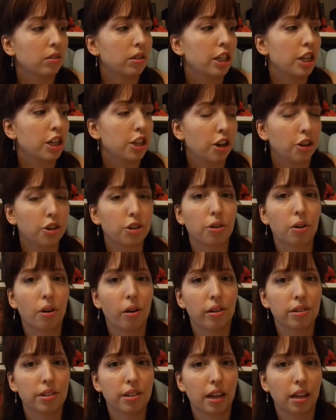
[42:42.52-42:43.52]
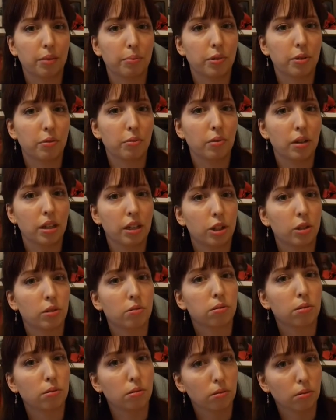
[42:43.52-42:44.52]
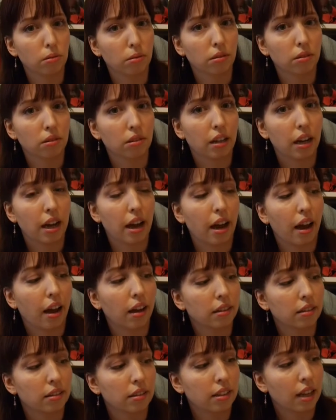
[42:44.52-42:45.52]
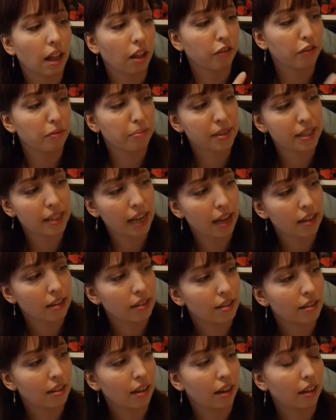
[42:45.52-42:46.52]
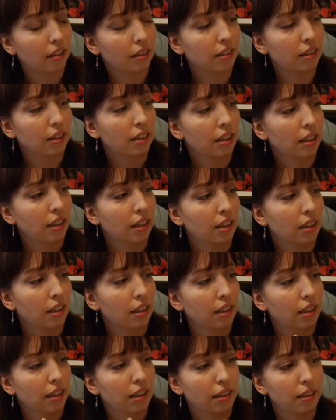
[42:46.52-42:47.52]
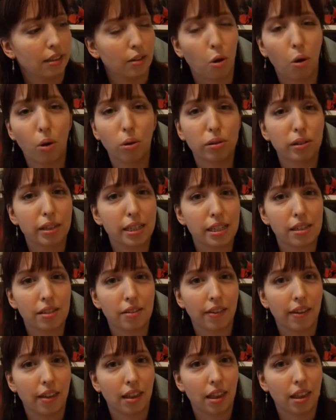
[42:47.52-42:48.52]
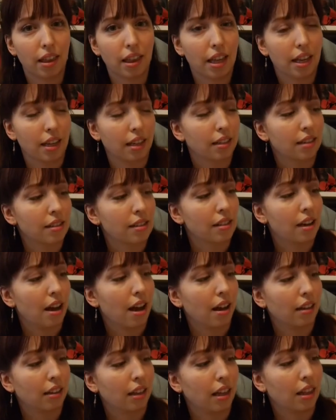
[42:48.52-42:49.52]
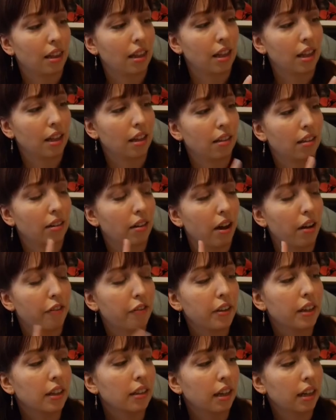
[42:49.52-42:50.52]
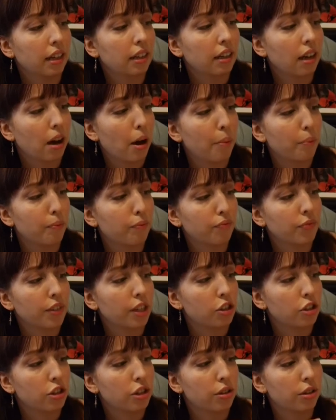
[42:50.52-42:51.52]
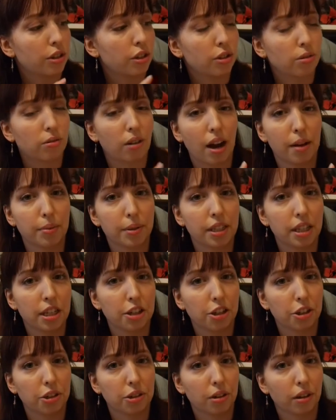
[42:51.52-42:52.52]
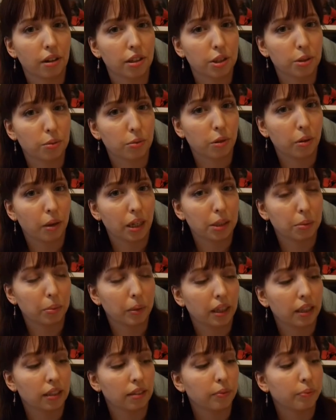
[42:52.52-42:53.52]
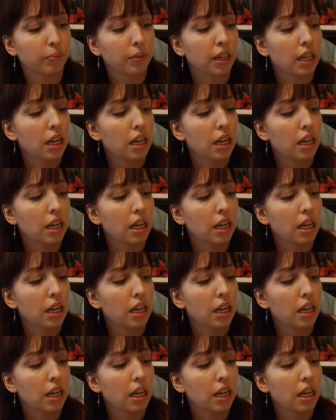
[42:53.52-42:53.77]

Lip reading: teenage girls can be really cruel and self-obsessed and all these things. And I feel like she describes teenage girls quite well.